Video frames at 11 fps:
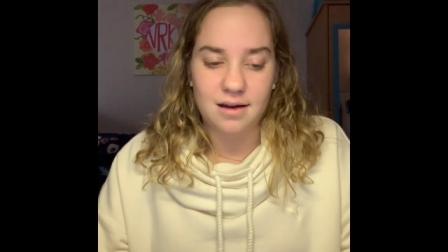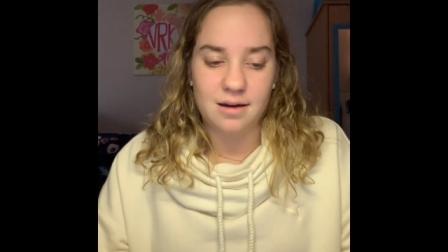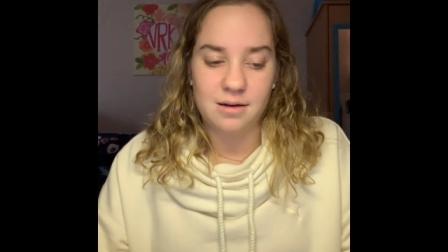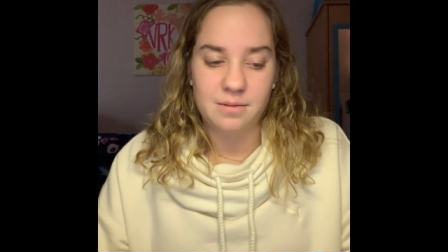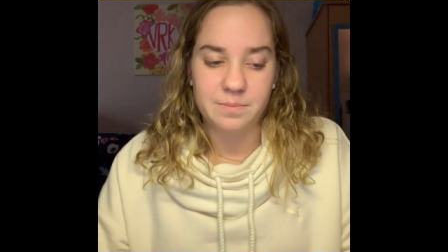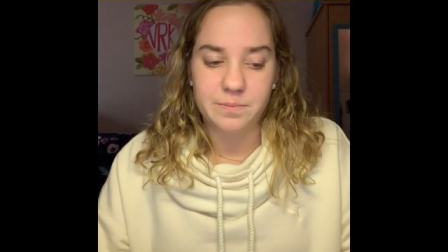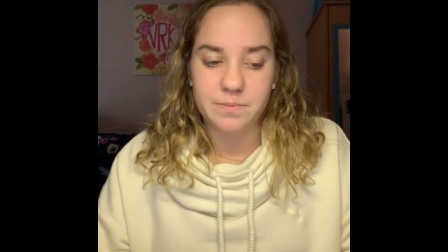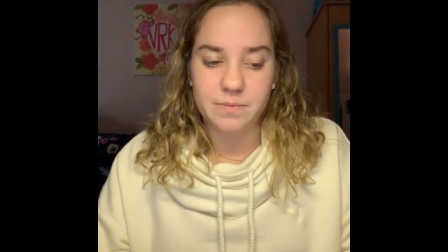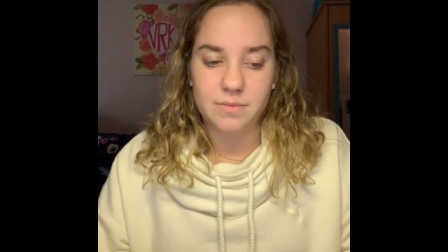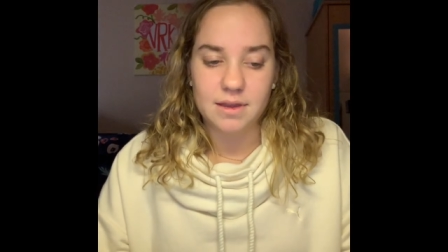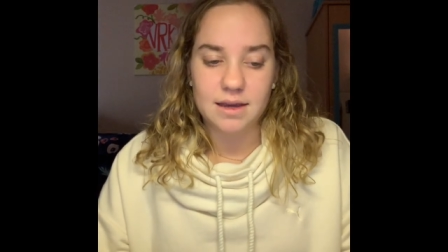Um,
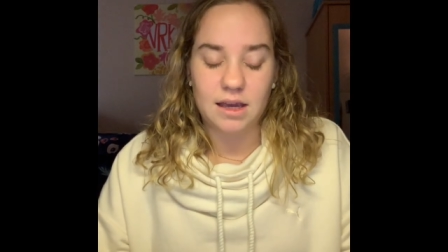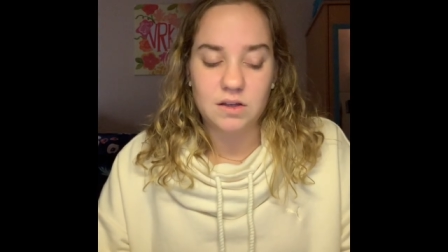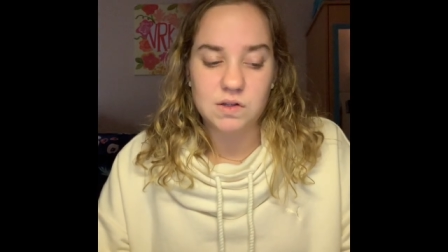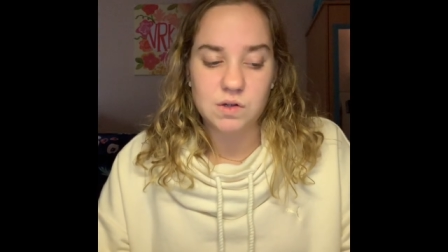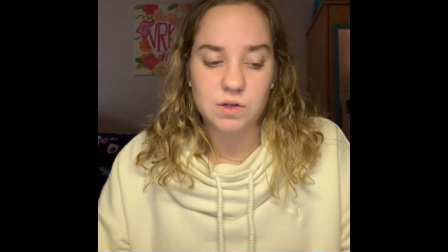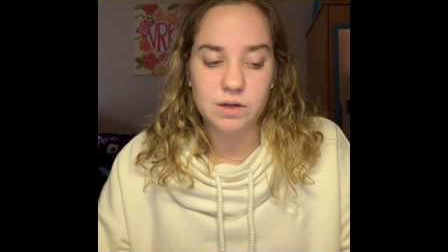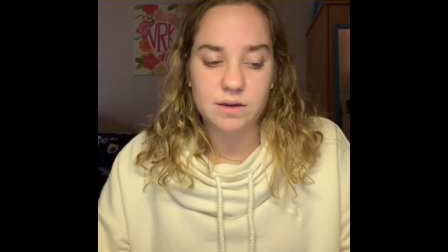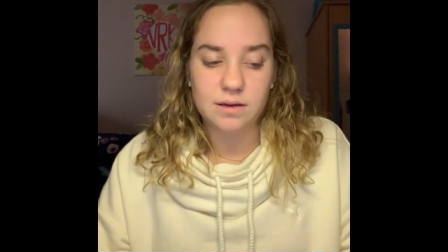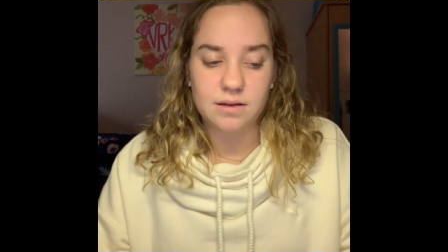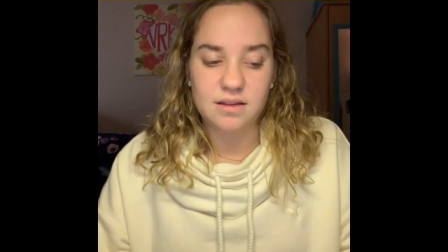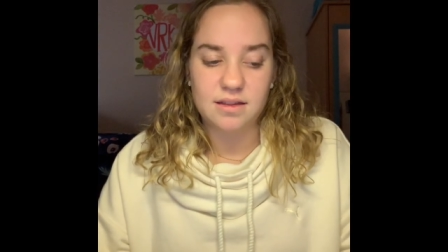he took
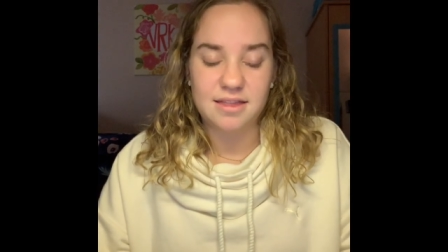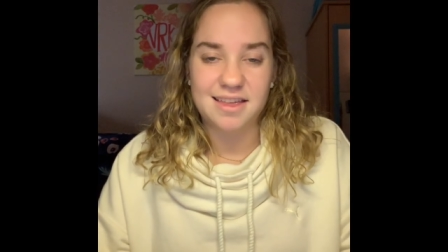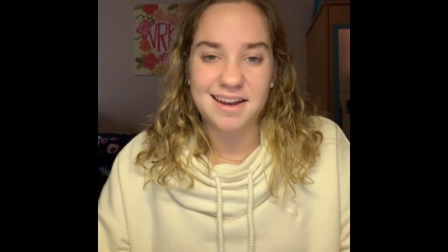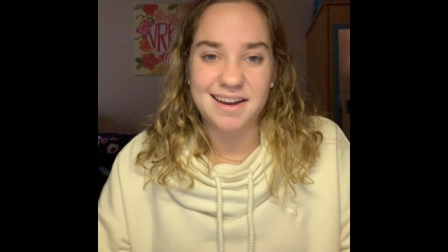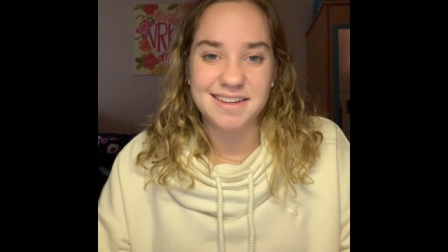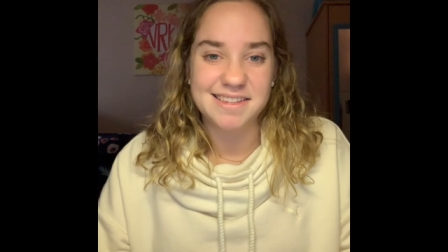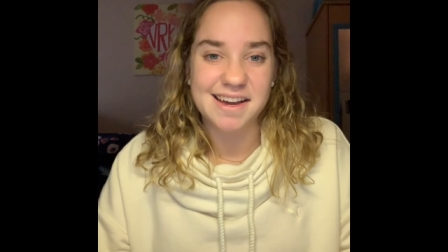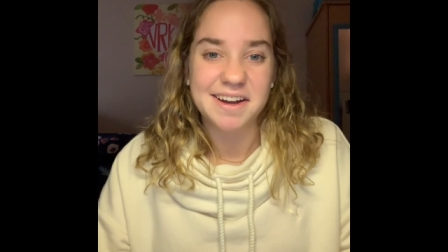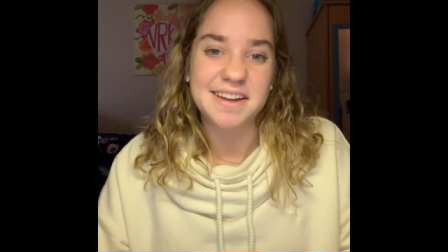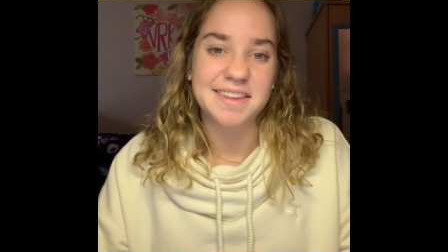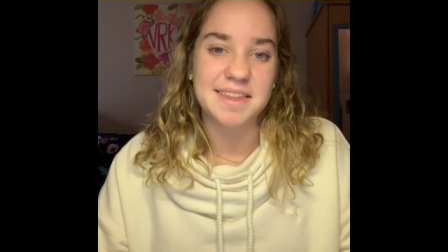that
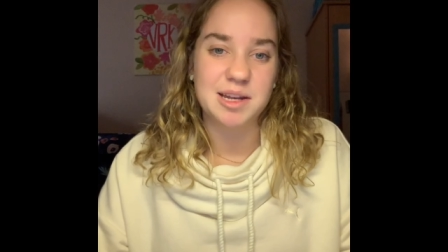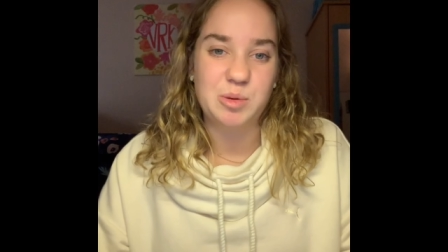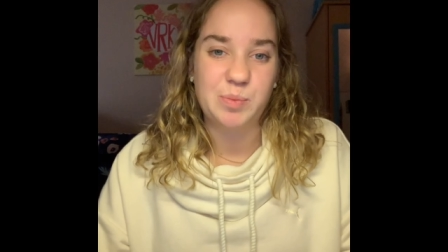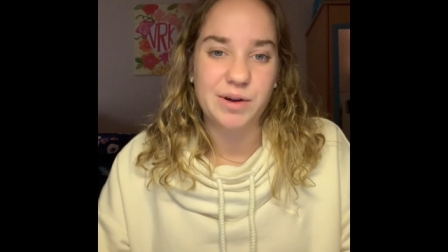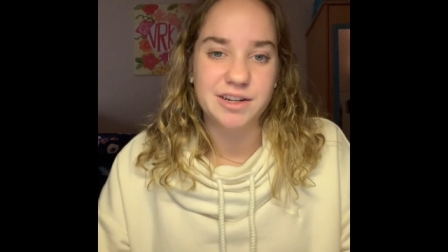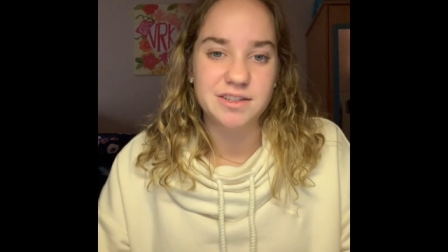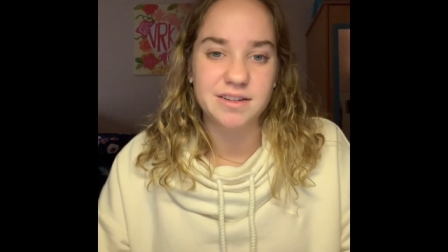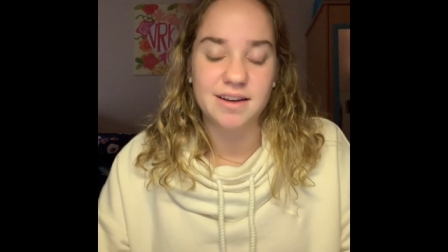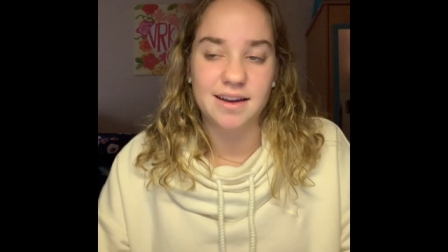anxiety and that depression